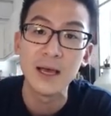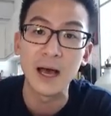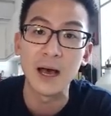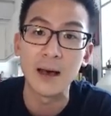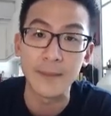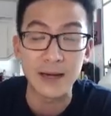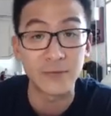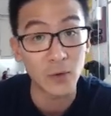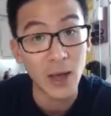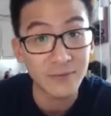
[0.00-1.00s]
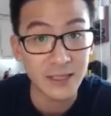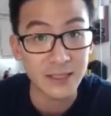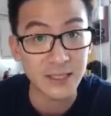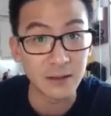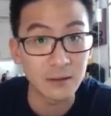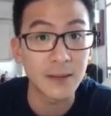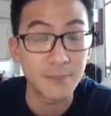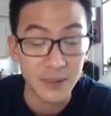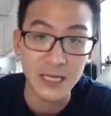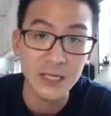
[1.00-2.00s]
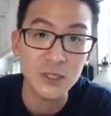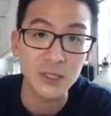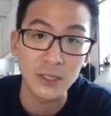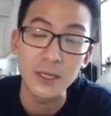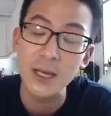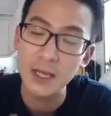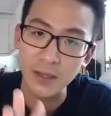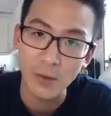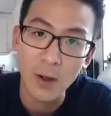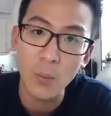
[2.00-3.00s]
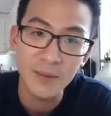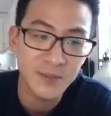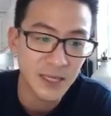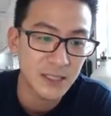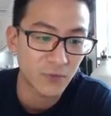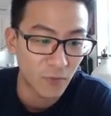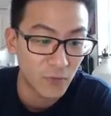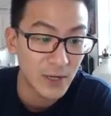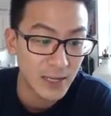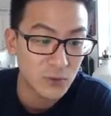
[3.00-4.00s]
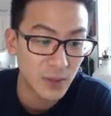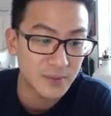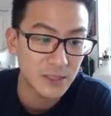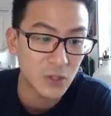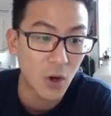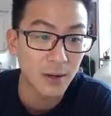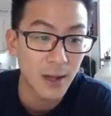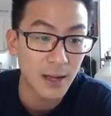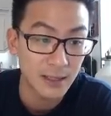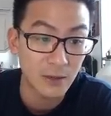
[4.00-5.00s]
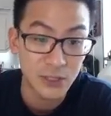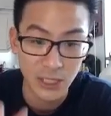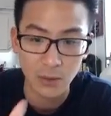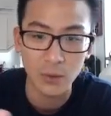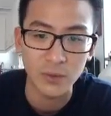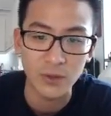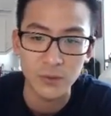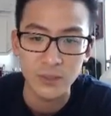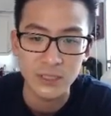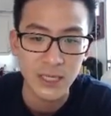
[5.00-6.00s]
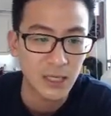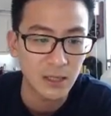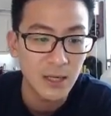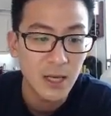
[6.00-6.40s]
And if you have that skill, then potentially there are websites, freelance websites online, and I'll share one with you in a second,